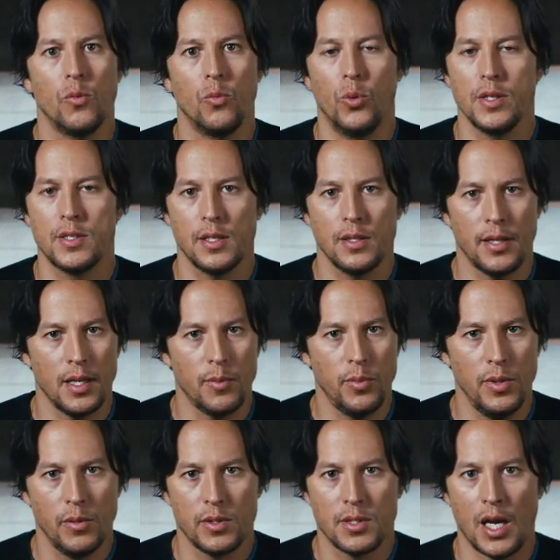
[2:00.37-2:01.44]
What's it like
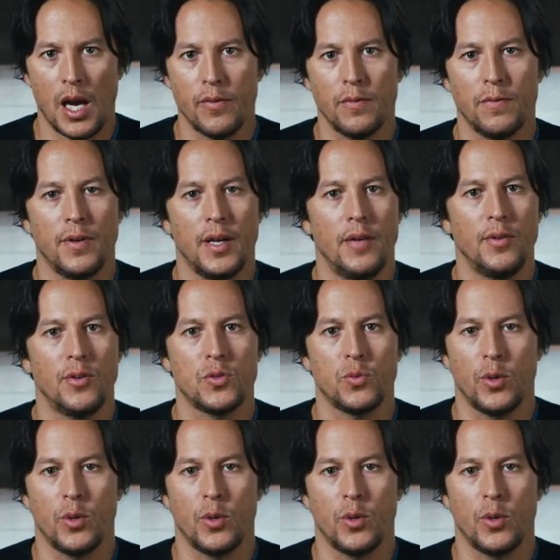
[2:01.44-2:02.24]
being retired for 5 years?